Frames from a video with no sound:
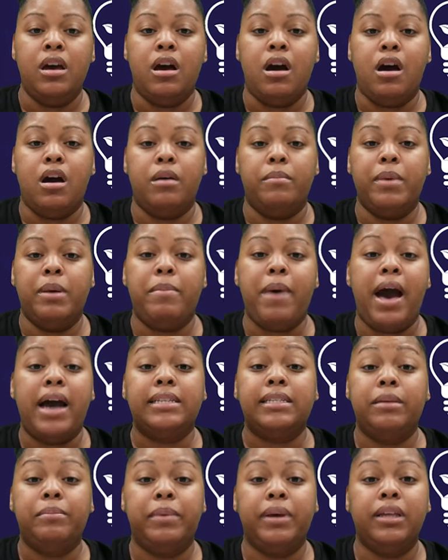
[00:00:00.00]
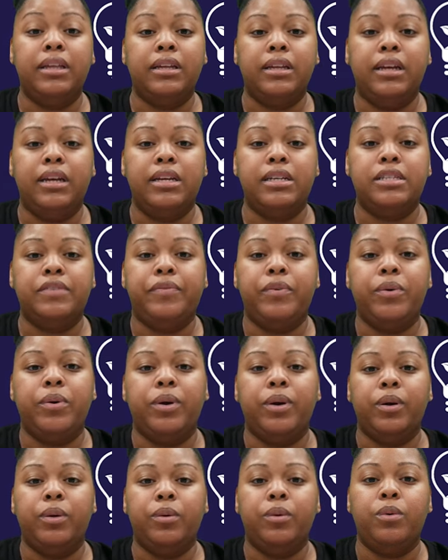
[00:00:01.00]
um, and possibilities
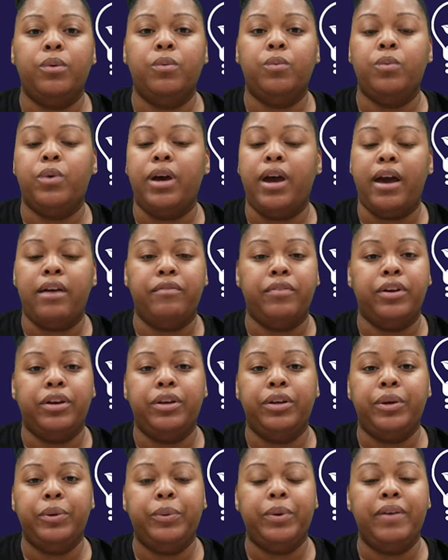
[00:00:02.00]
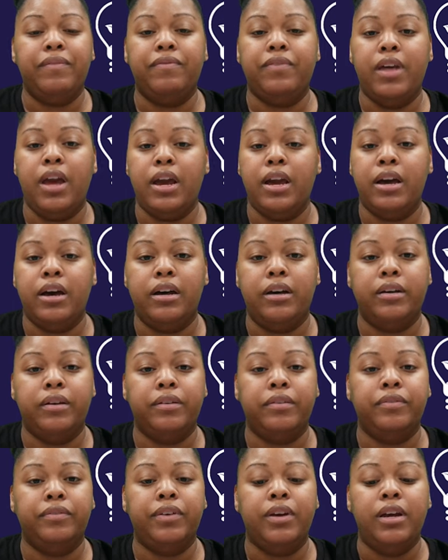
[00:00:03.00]
for whatever you can think
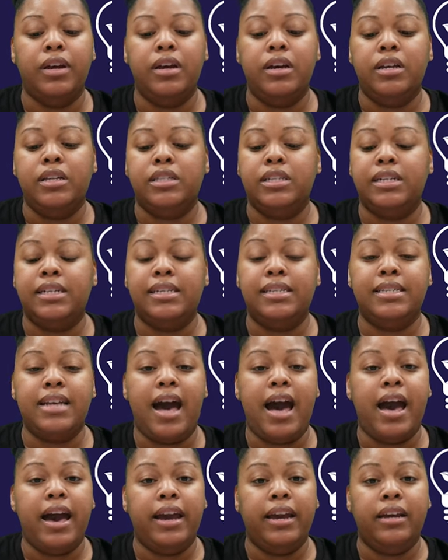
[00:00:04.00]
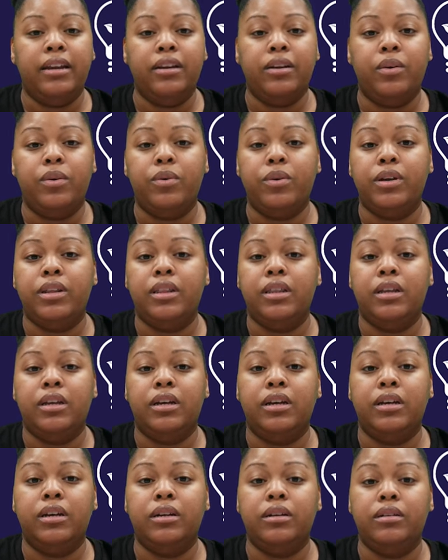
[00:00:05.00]
of to design on
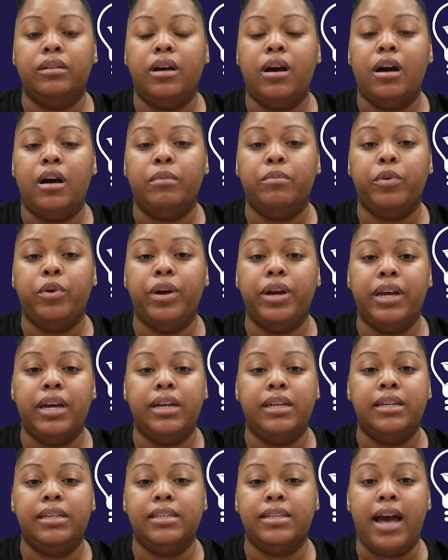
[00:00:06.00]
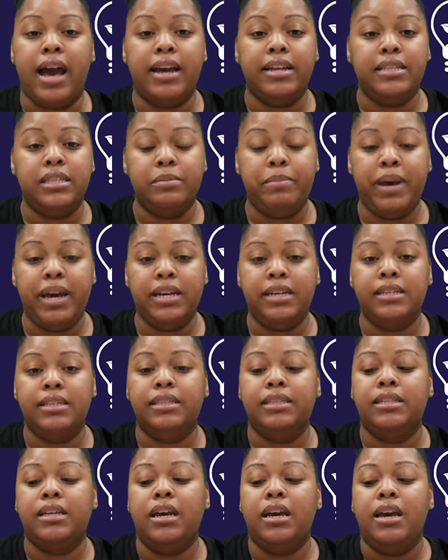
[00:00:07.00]
the um, Cricut design
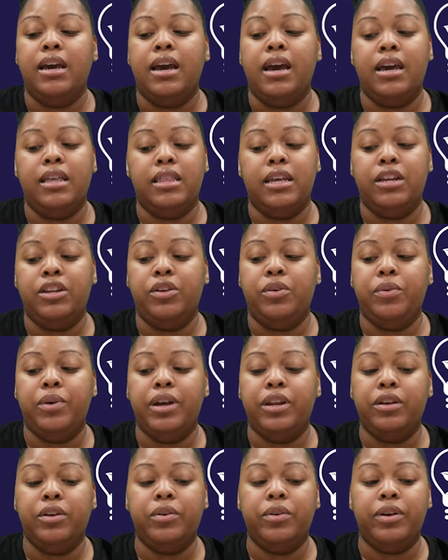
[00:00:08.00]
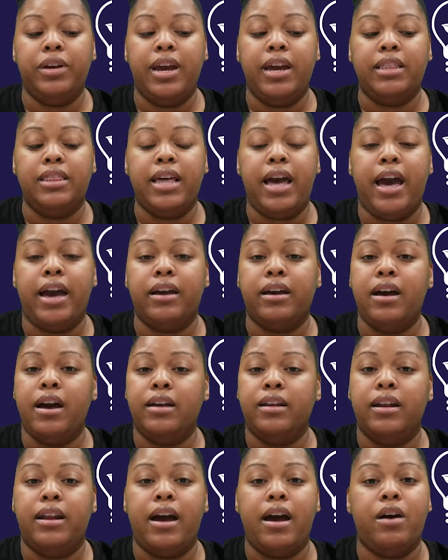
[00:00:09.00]
space and then you can create that,
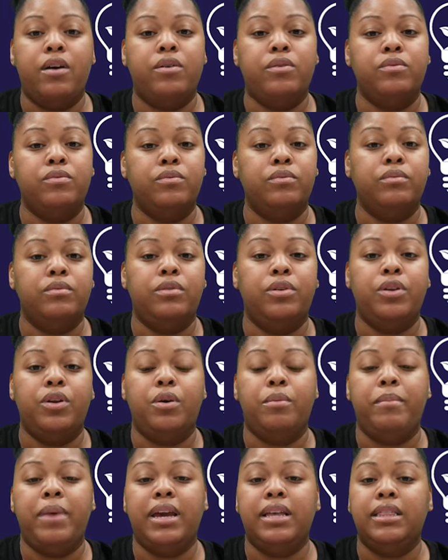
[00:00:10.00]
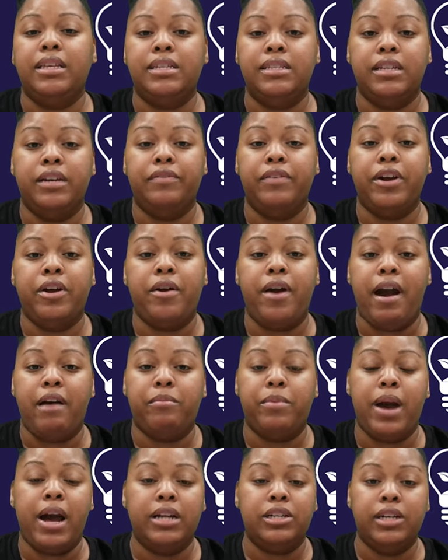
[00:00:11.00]
cut it out, you know, make these different
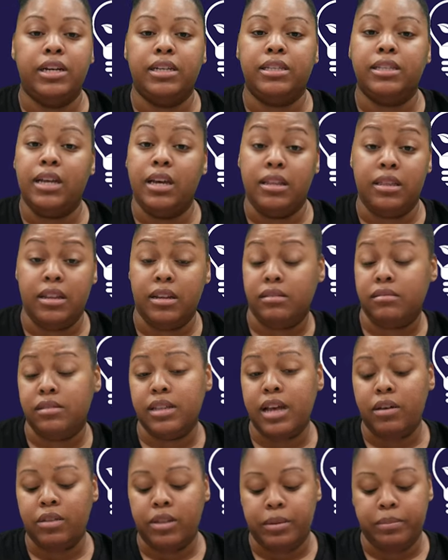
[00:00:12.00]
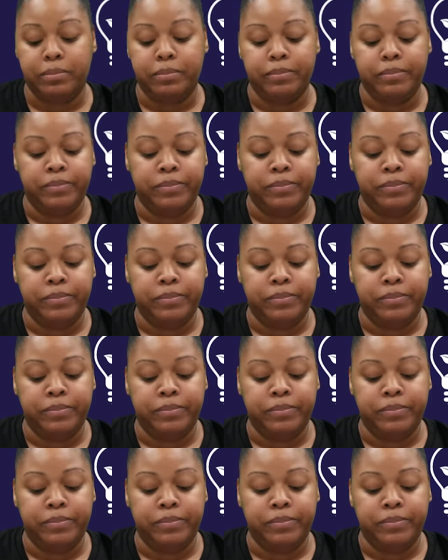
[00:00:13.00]
craft projects, and then sell them.